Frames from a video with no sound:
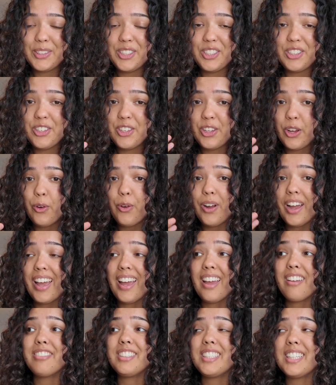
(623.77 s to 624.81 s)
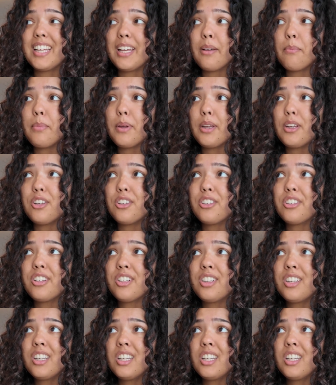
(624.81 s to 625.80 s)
You don't have to get better.